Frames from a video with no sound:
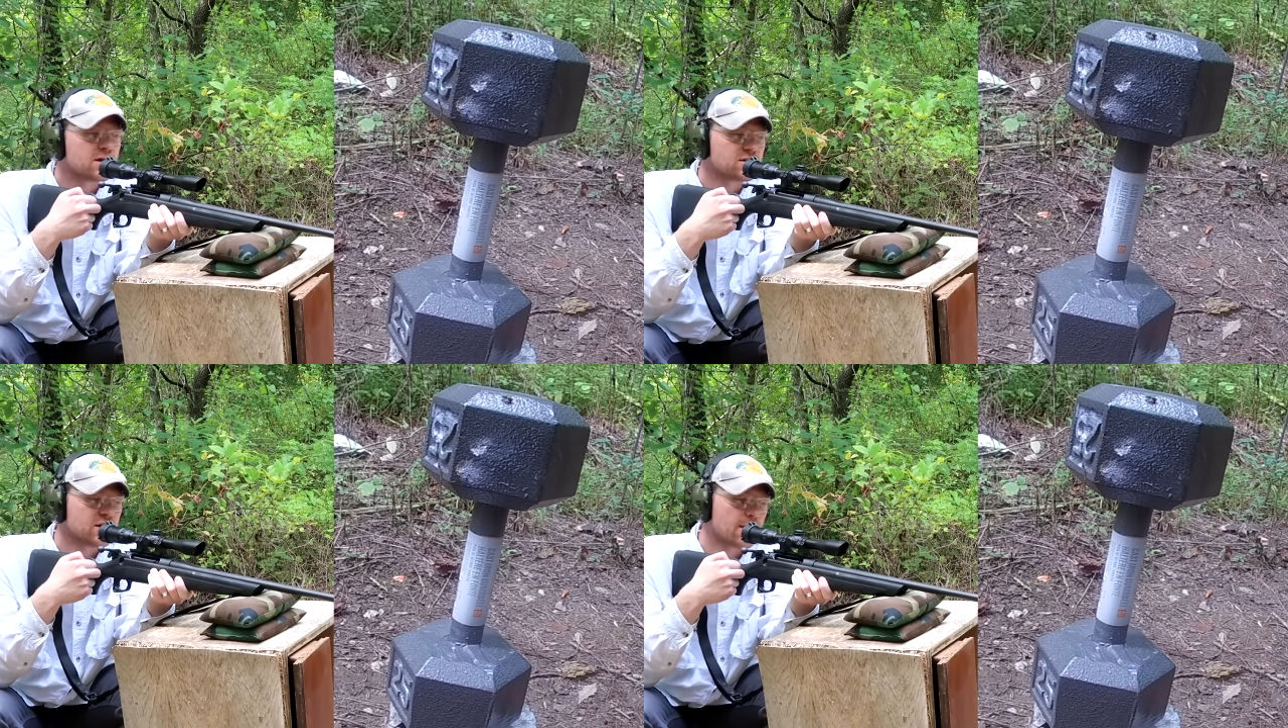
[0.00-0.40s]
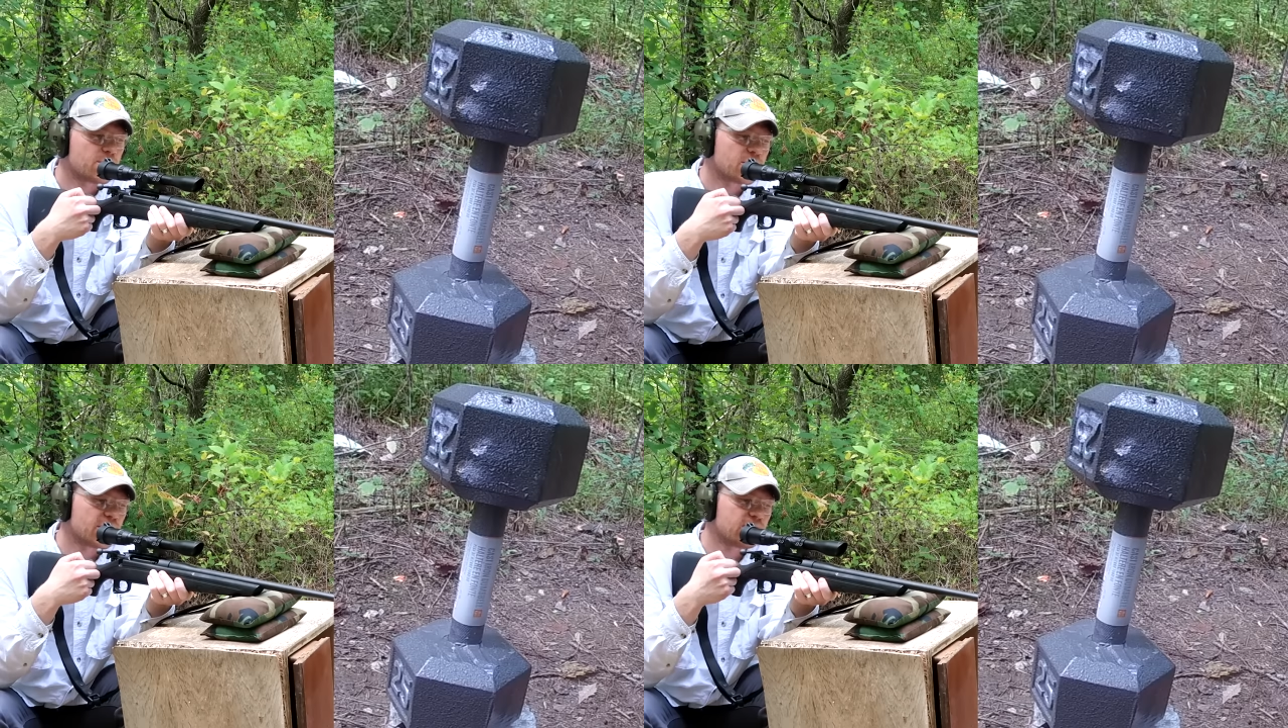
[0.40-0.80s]

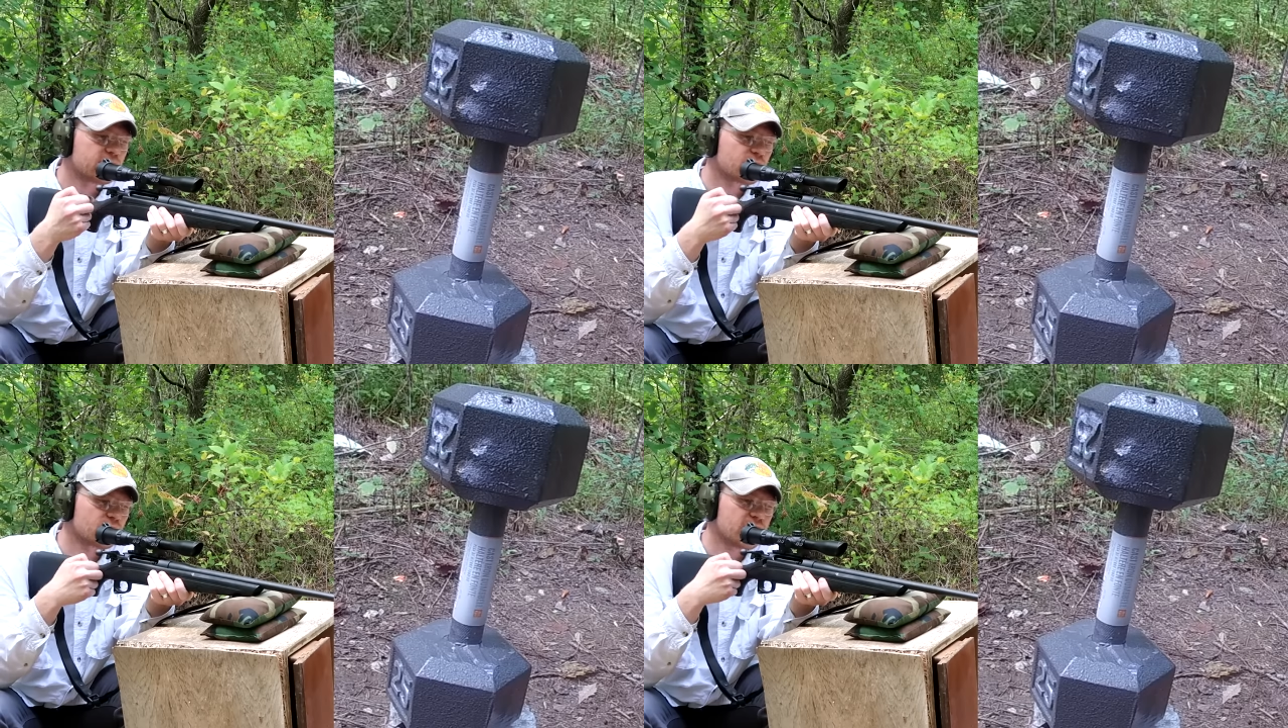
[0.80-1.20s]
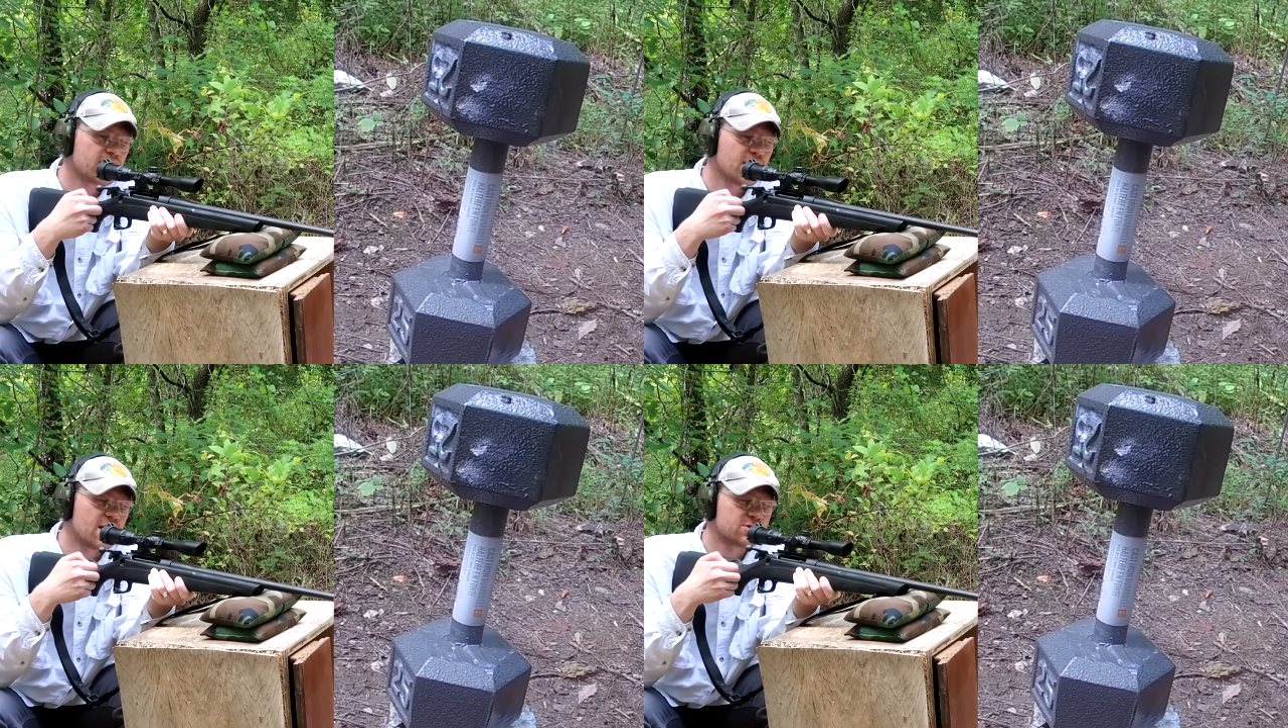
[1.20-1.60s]
chambered in
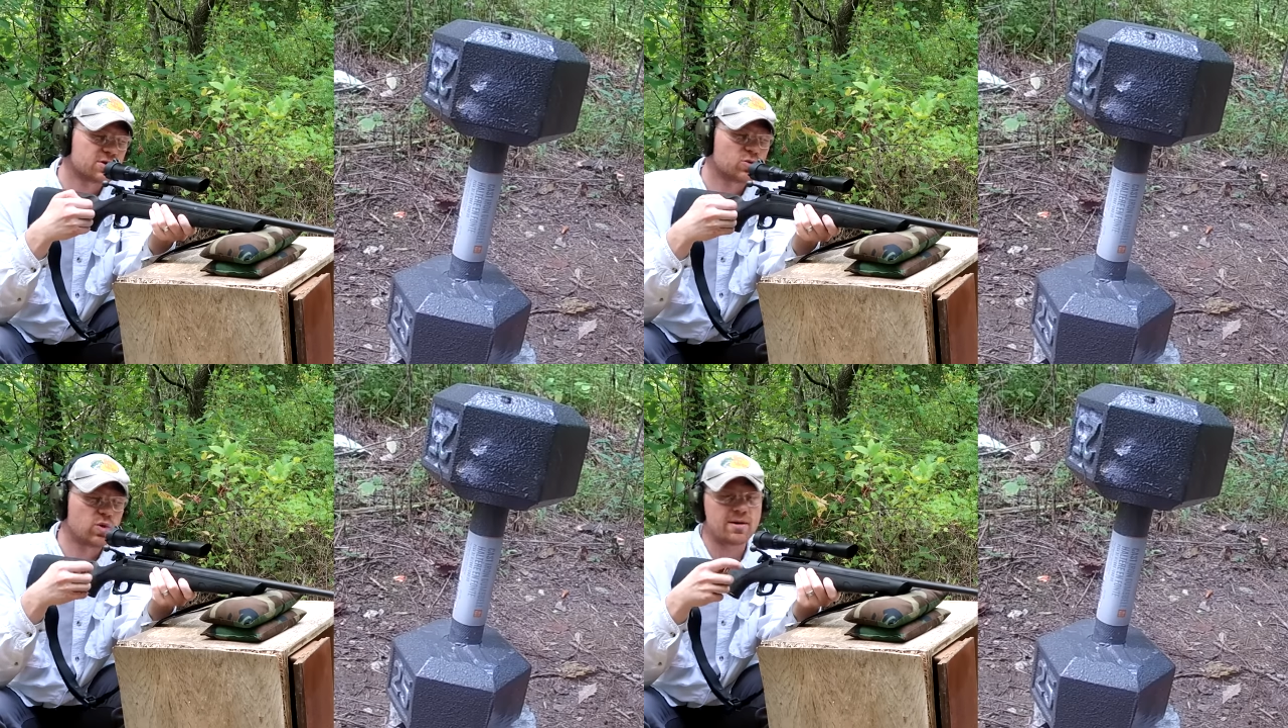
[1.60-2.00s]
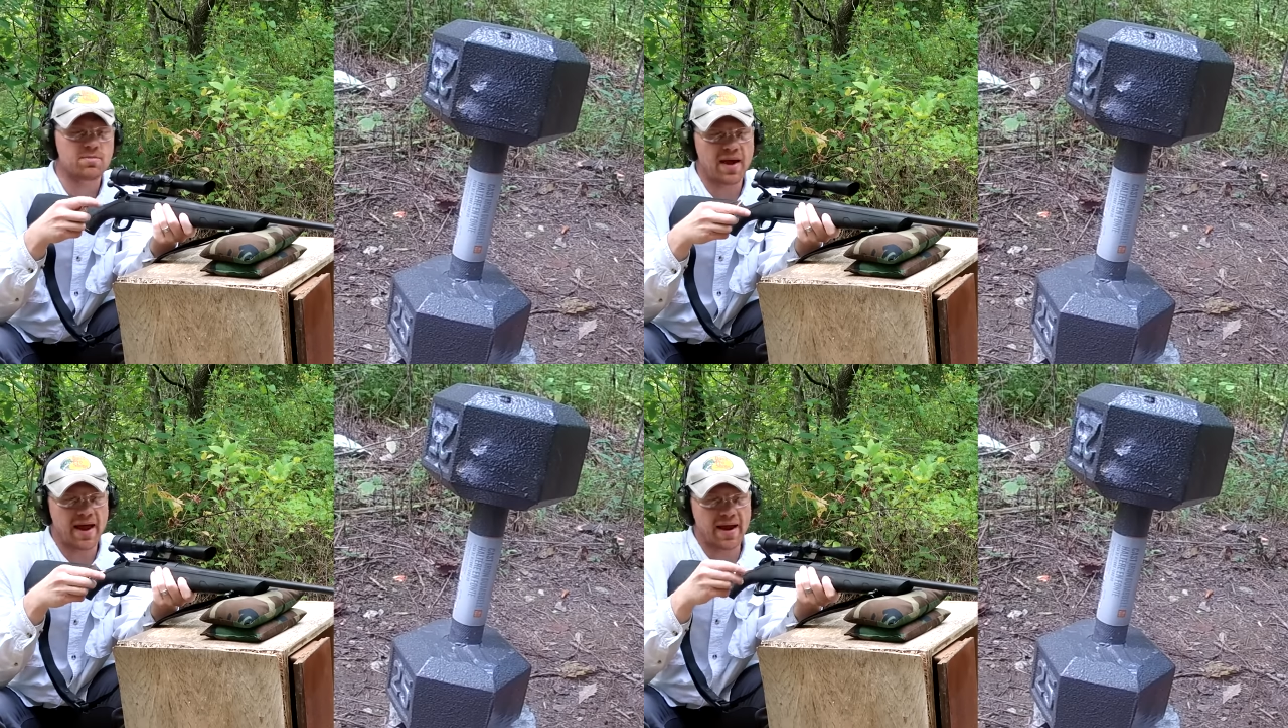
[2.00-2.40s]
300 Win
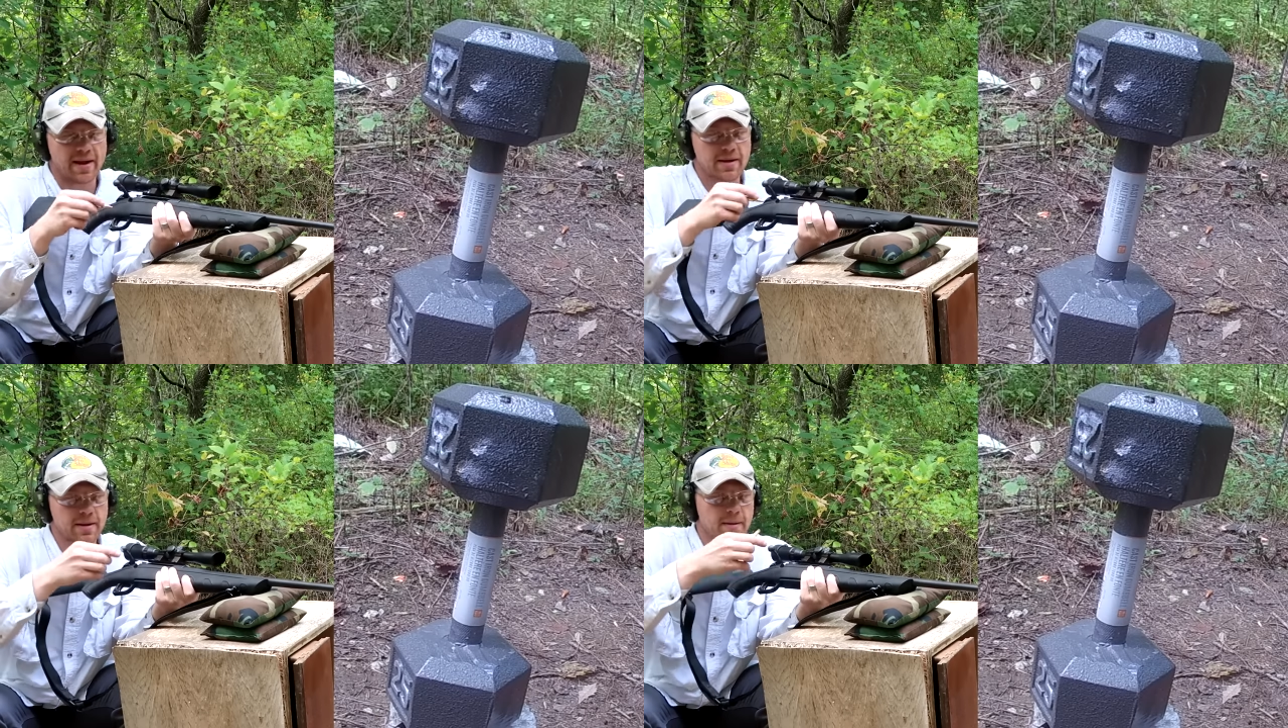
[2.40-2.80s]
Mag.